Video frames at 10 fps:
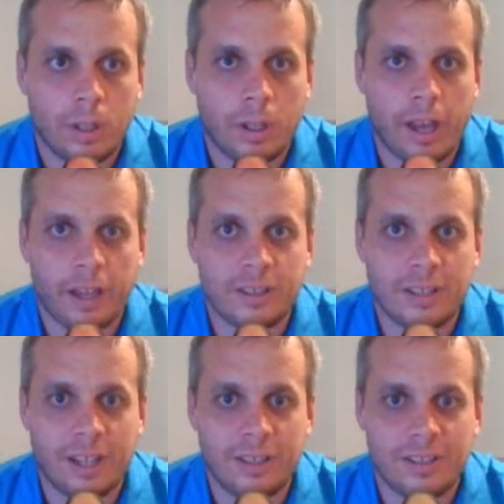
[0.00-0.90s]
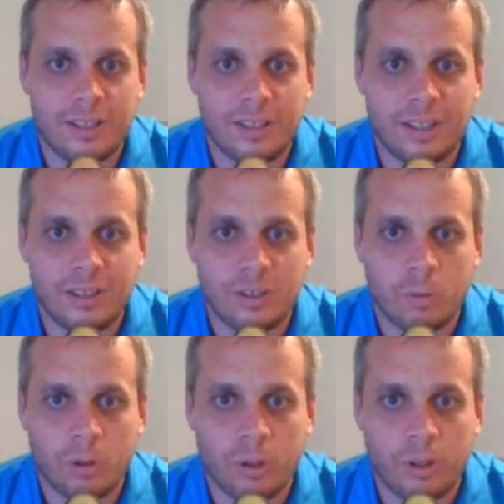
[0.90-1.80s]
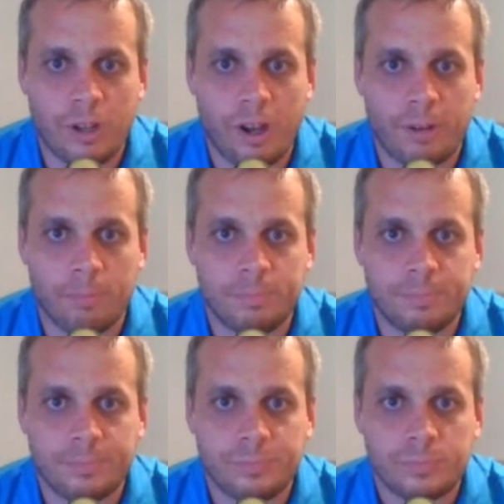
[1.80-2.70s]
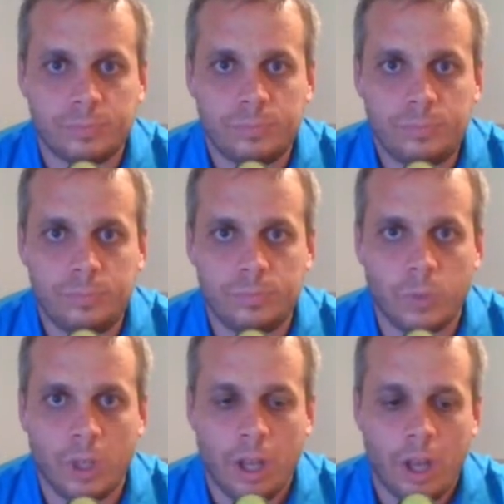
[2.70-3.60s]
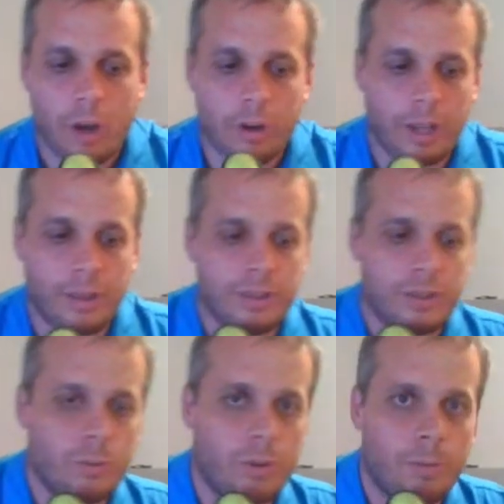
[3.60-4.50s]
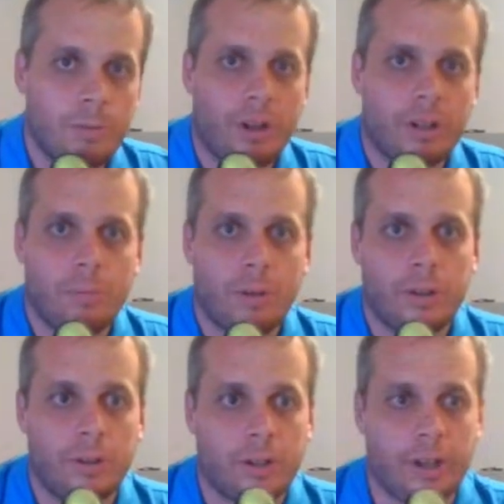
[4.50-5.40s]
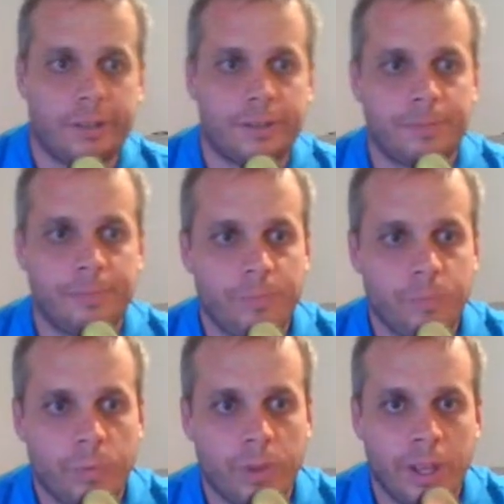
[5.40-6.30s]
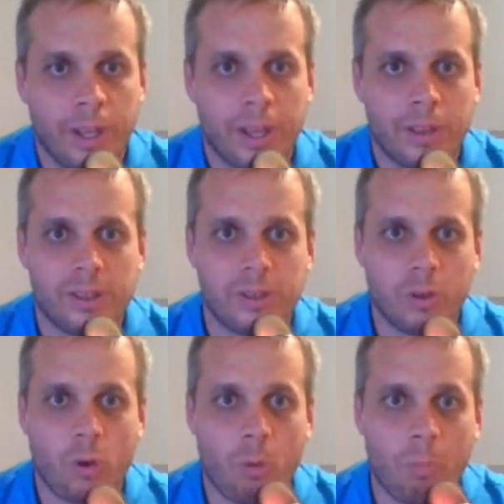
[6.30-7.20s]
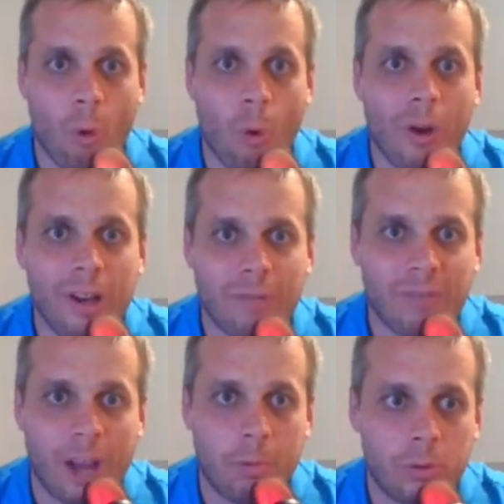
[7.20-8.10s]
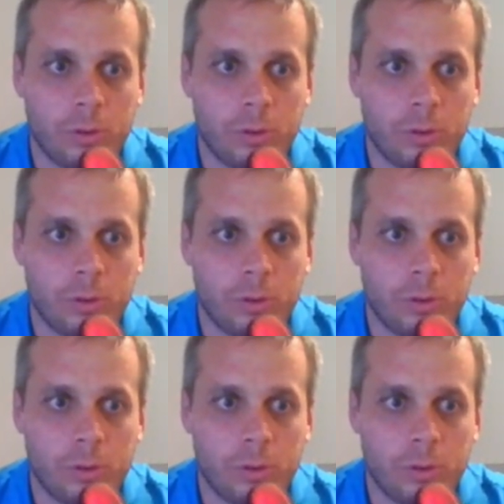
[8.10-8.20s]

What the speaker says: XKCD, is it worth the time? Okay, this is what I'm talking about here, guys. This is the whole point of capital